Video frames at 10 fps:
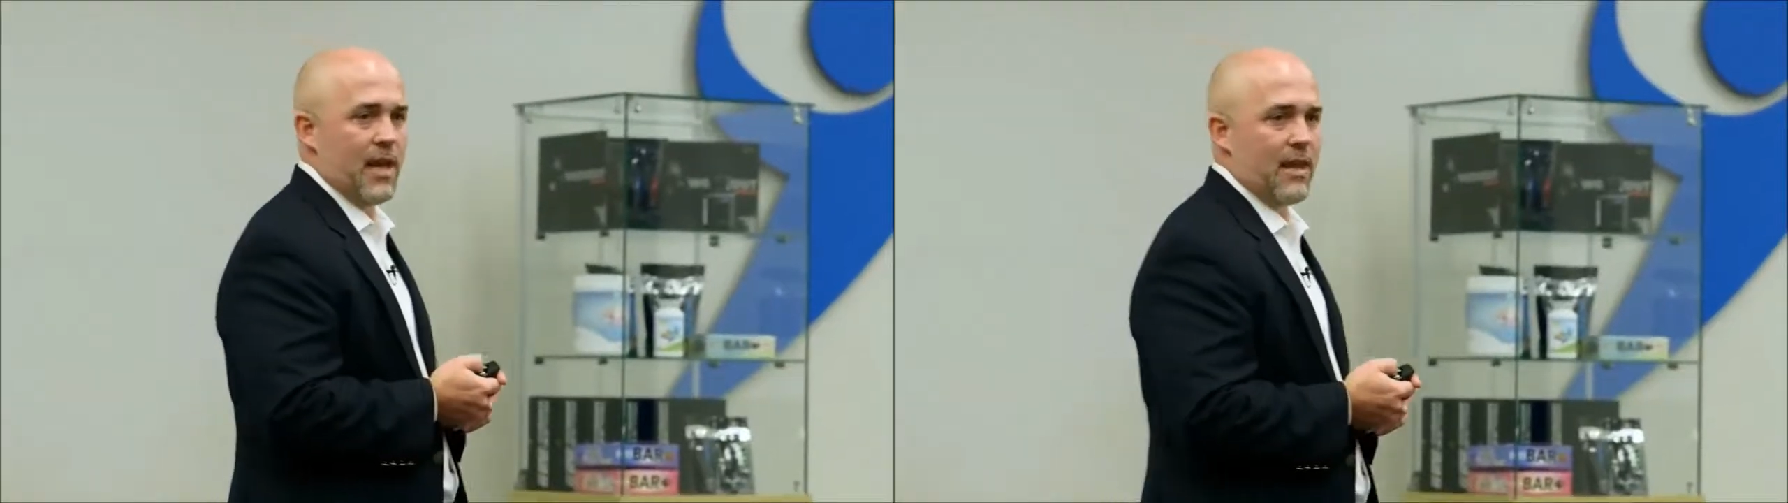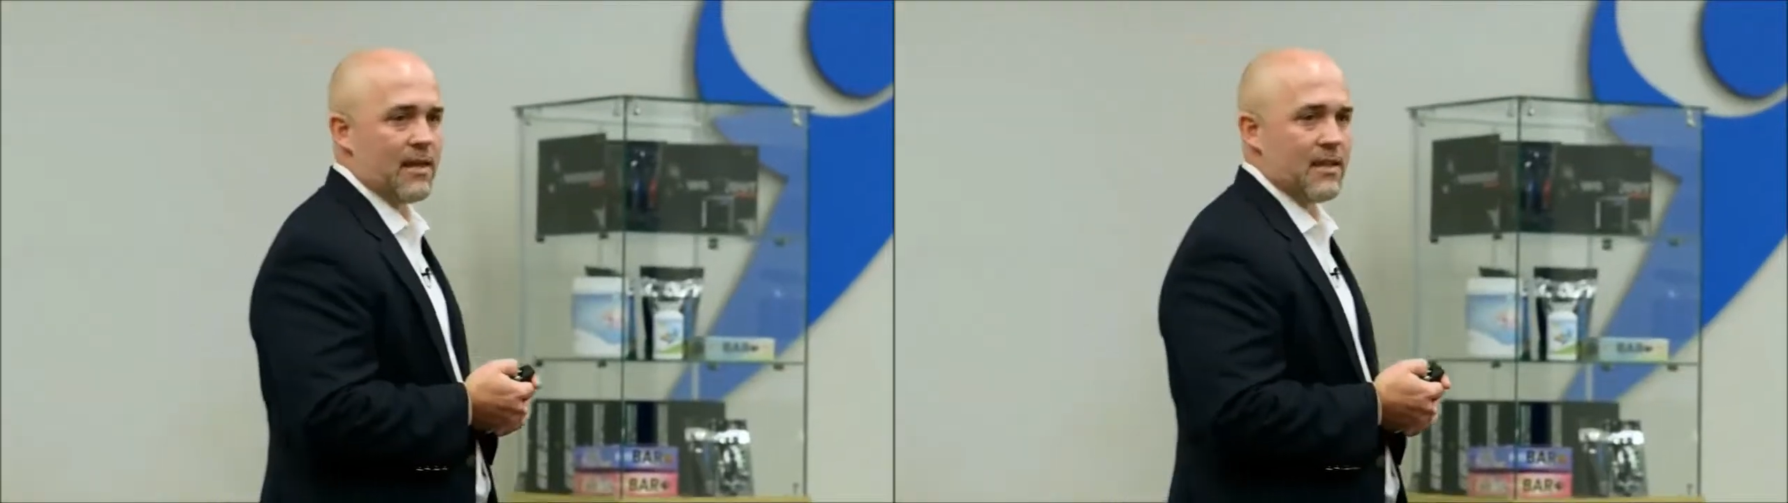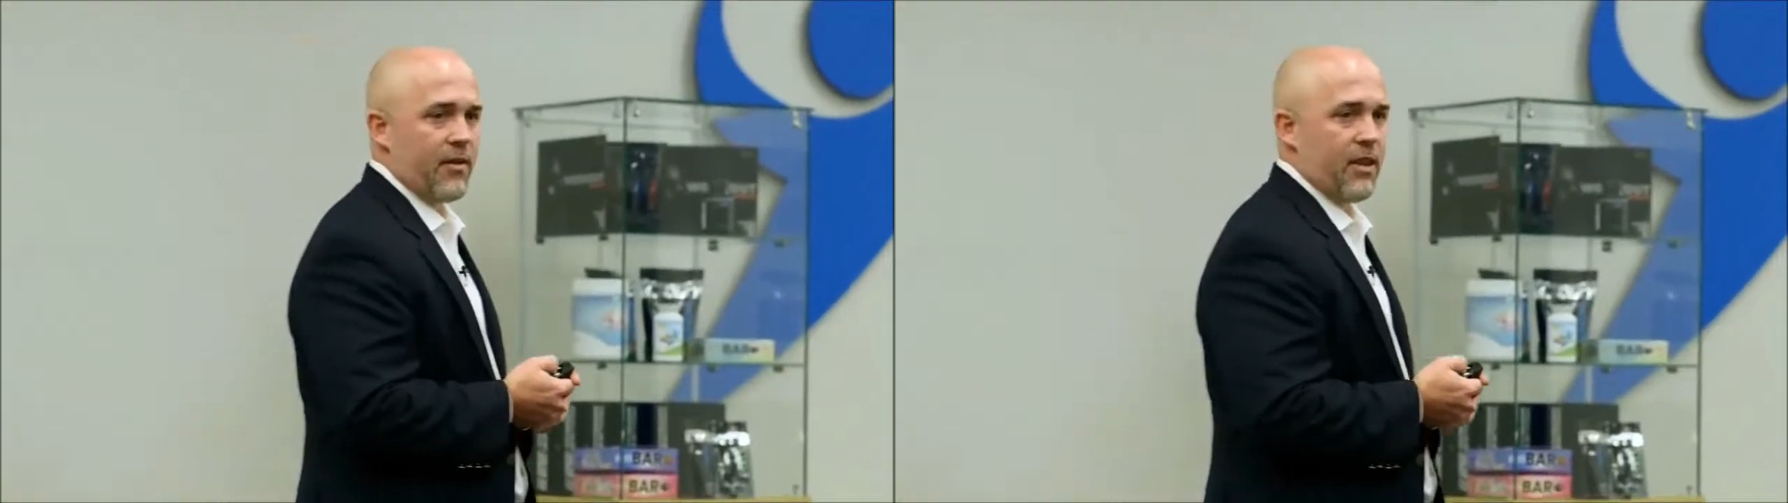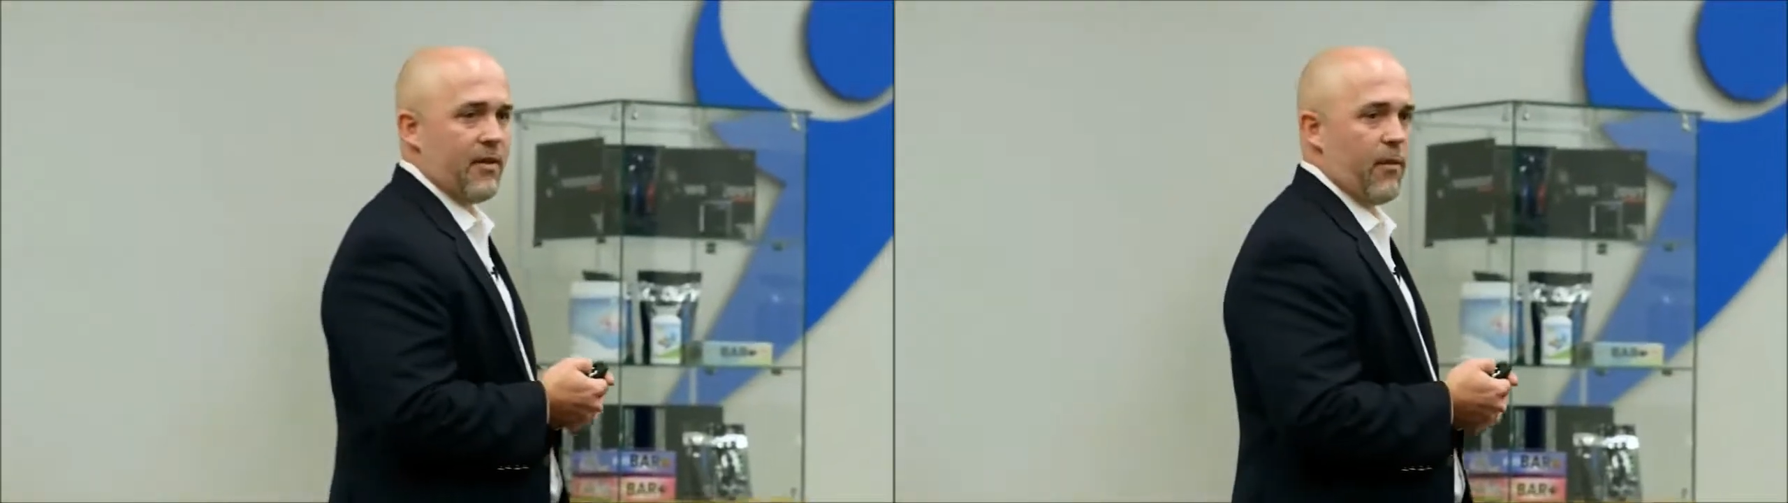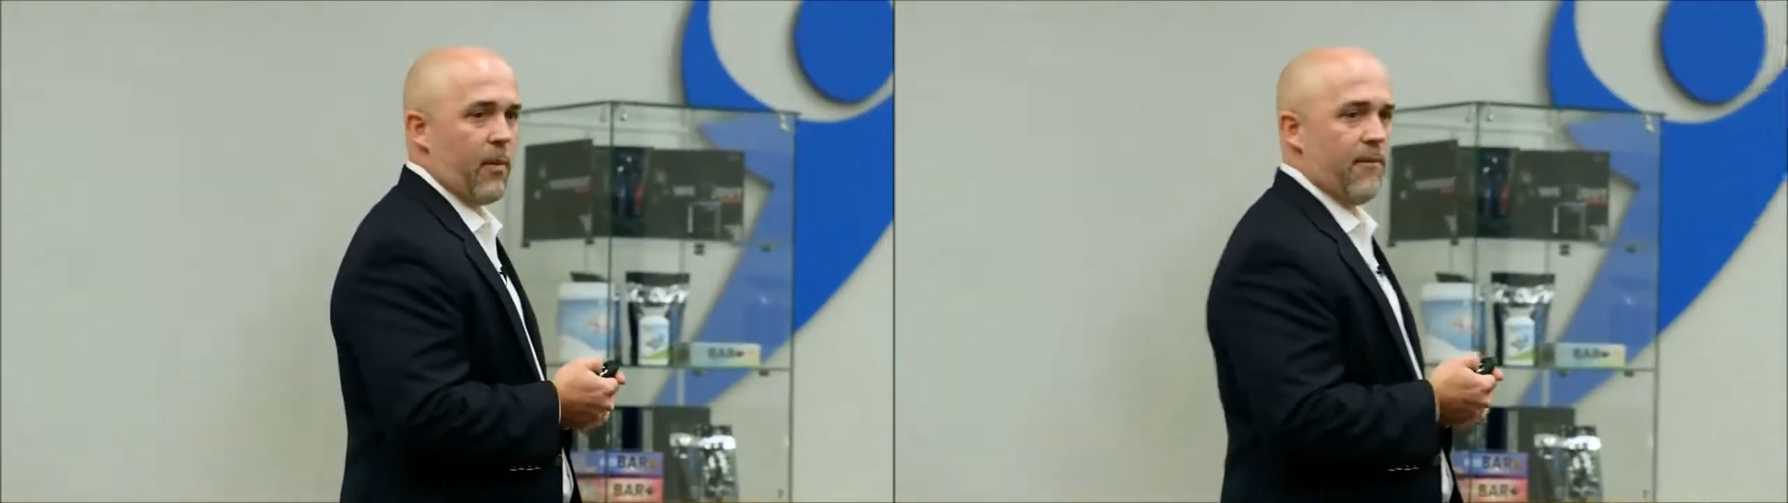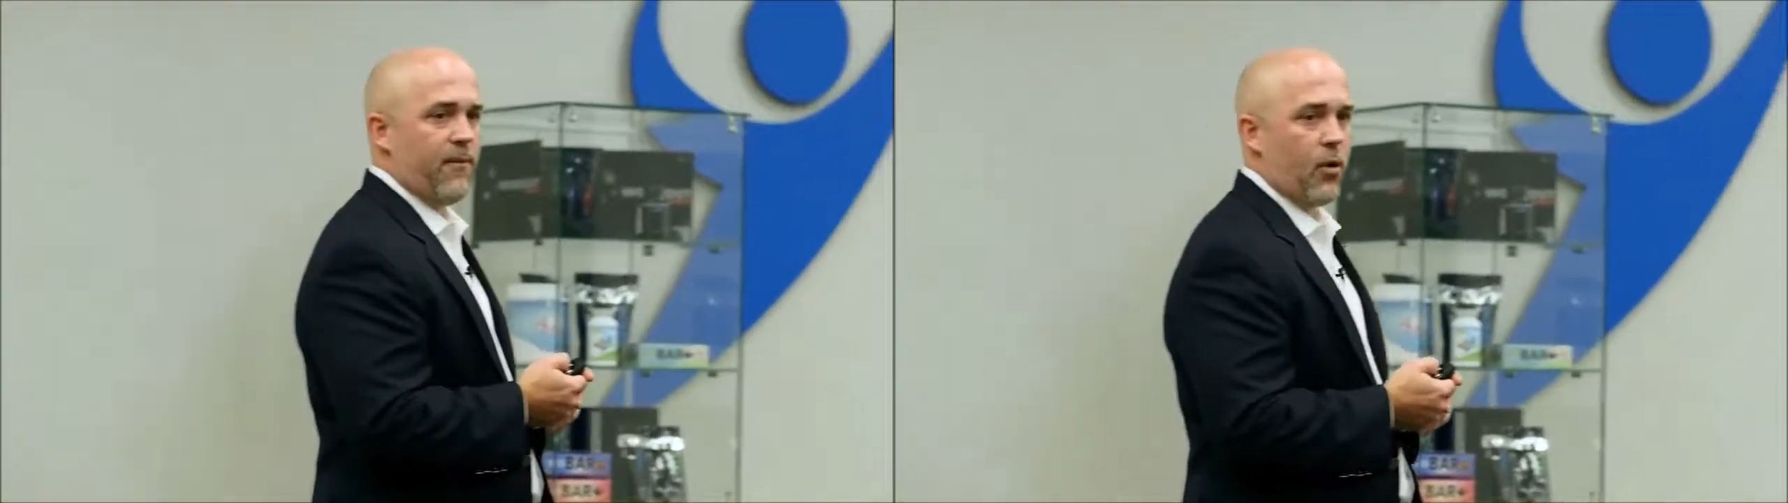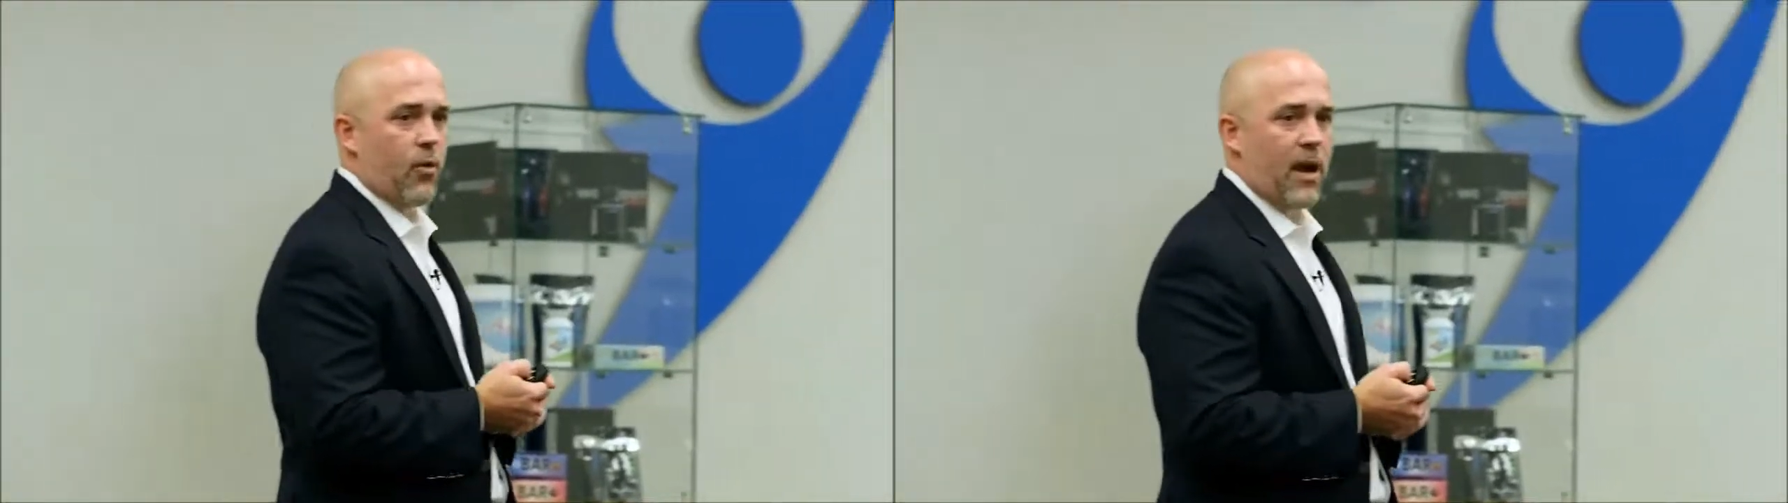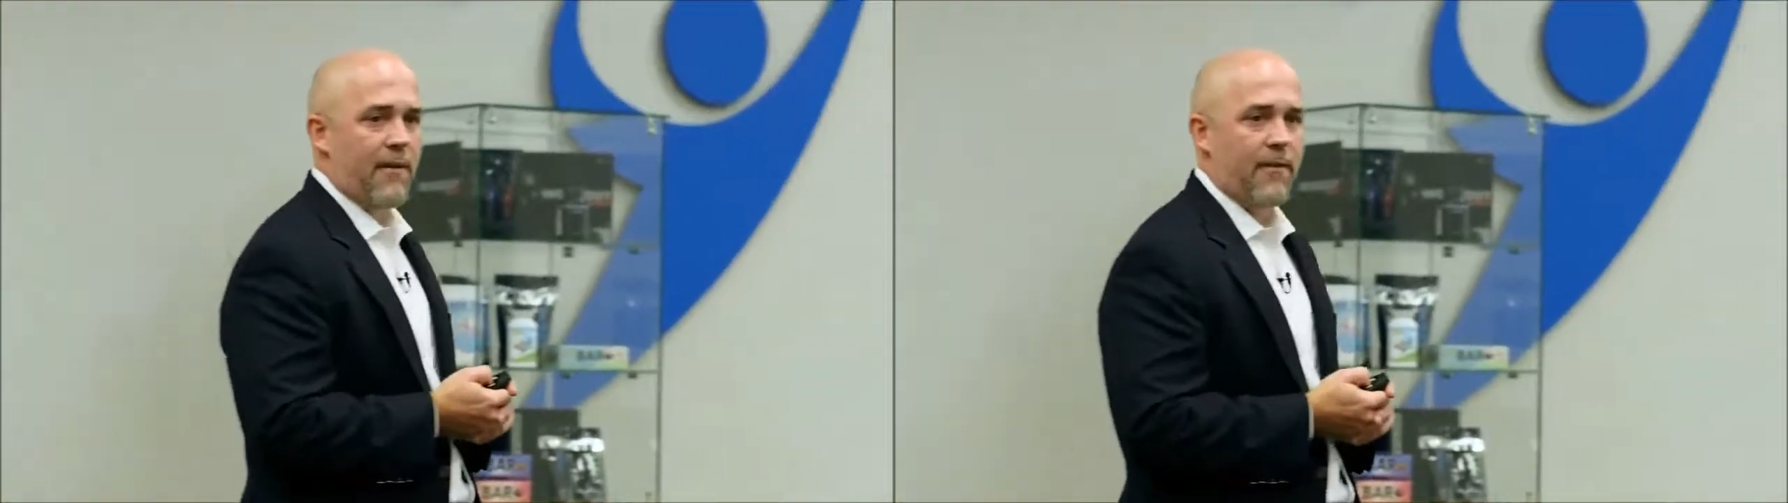that is everything from
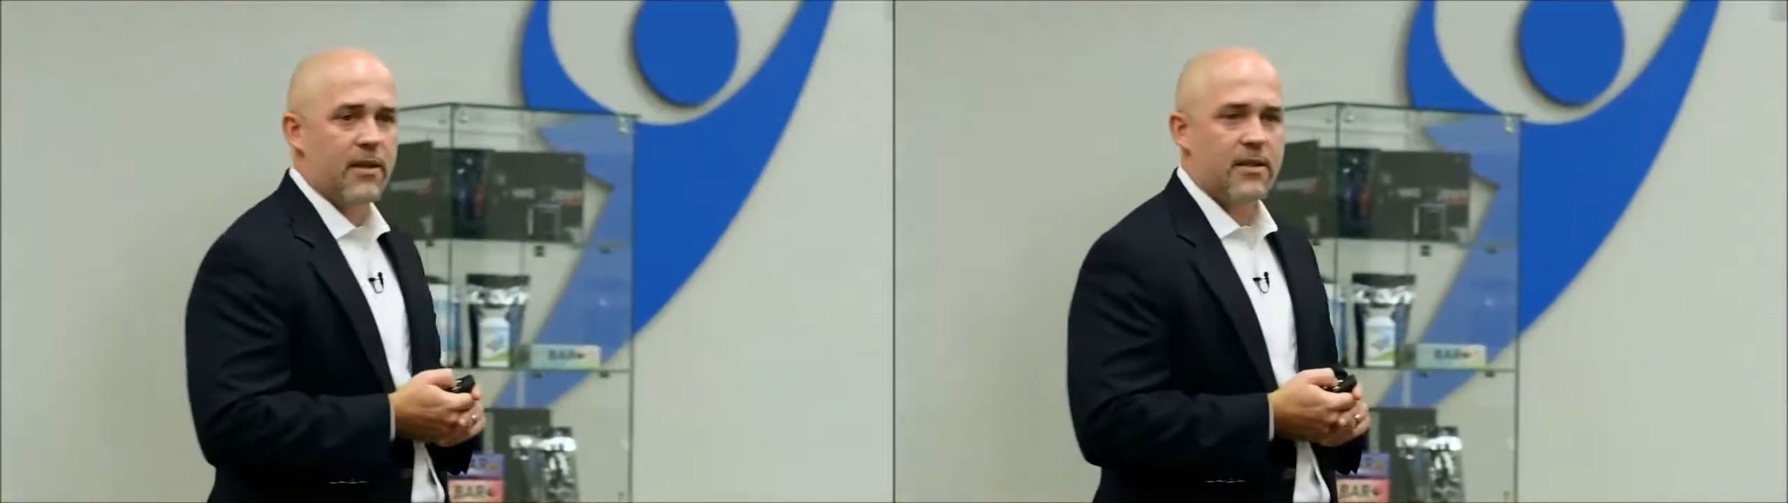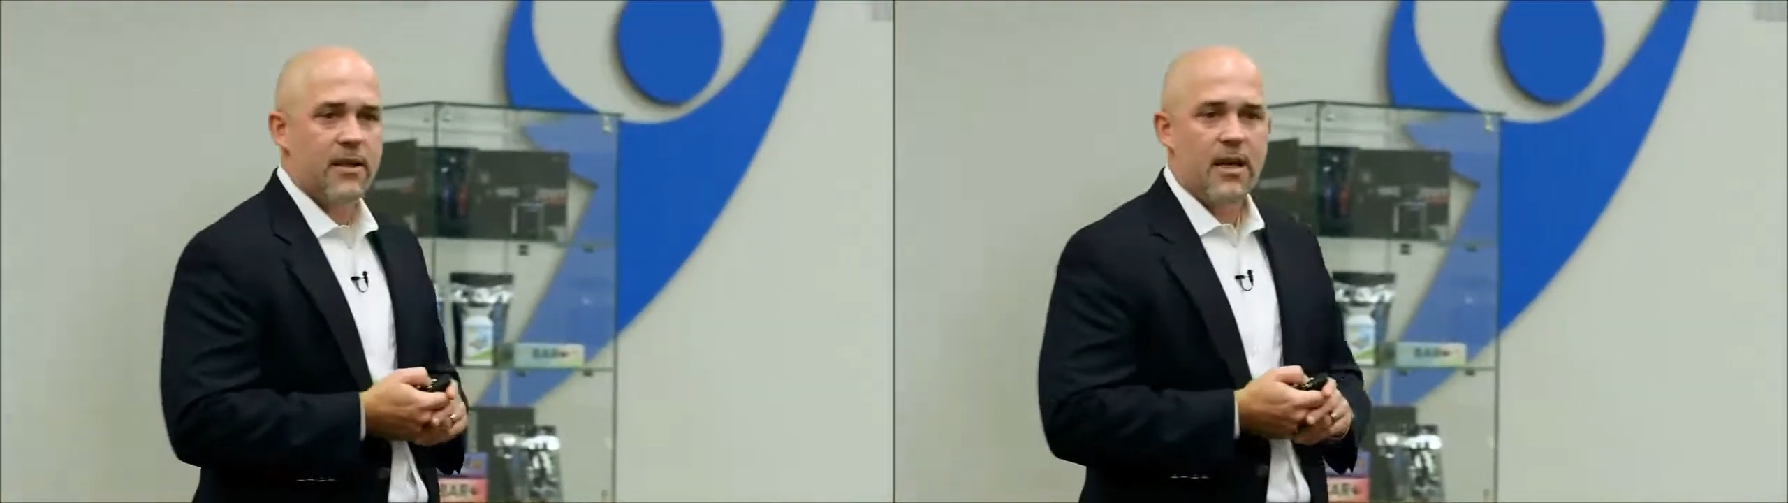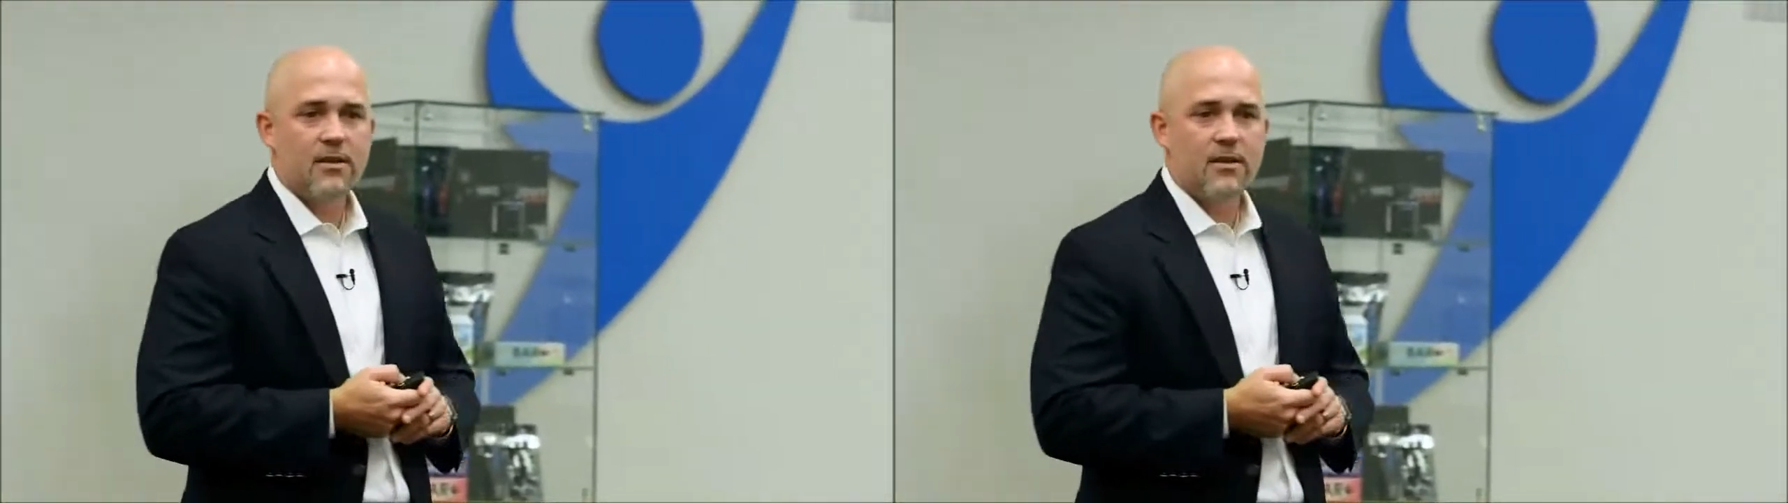infographics